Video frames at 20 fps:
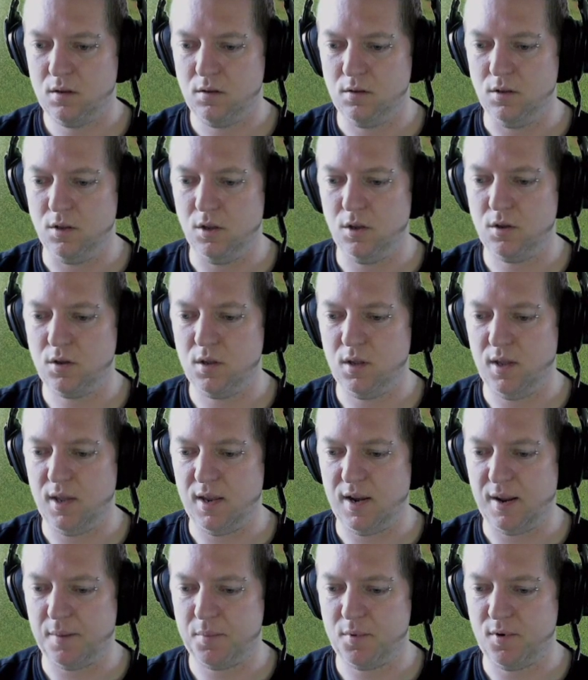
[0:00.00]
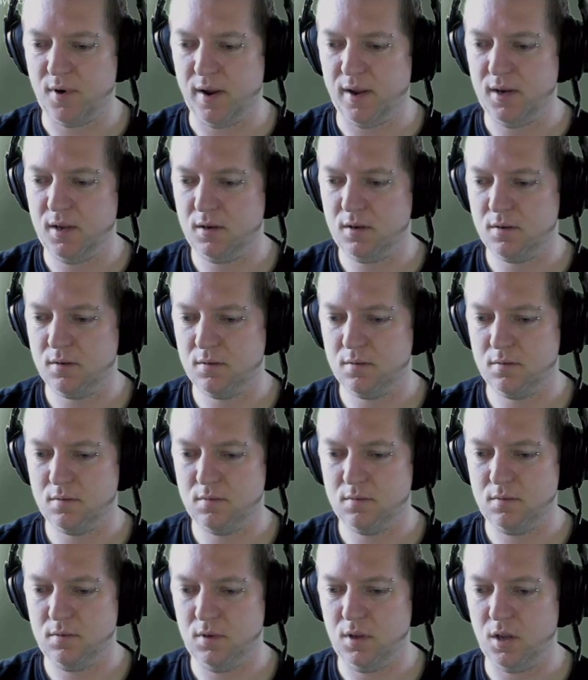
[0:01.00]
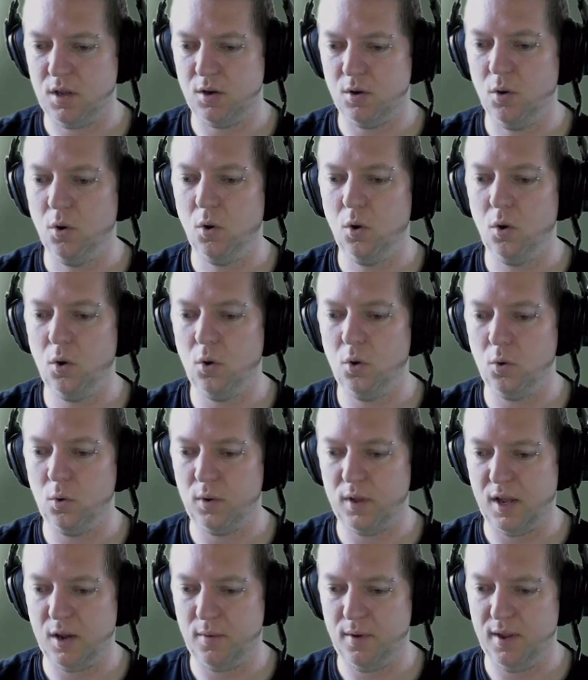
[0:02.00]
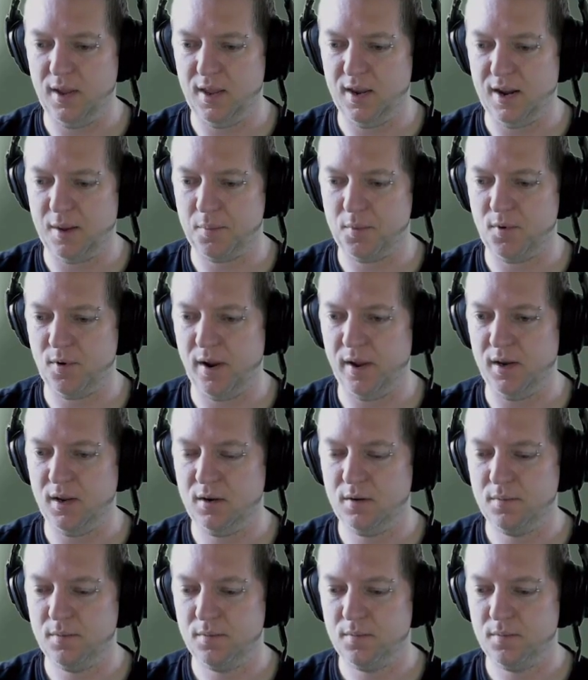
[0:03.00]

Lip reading: you can get upgraded. You can all go and get upgraded.